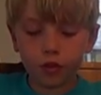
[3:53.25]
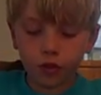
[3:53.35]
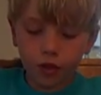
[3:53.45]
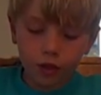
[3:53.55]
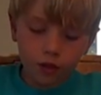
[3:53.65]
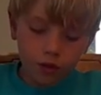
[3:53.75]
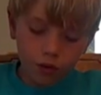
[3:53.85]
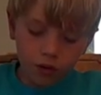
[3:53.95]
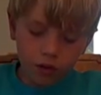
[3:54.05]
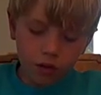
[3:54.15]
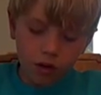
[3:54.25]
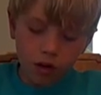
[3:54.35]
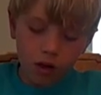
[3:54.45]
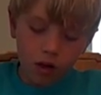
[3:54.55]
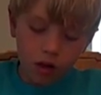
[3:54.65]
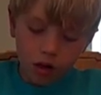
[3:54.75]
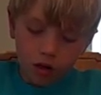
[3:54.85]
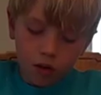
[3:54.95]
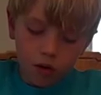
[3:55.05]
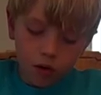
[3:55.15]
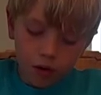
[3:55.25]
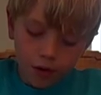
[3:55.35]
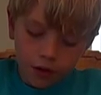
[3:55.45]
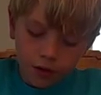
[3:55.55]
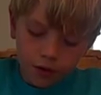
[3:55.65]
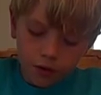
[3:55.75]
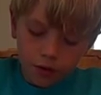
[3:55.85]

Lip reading: triangle on it,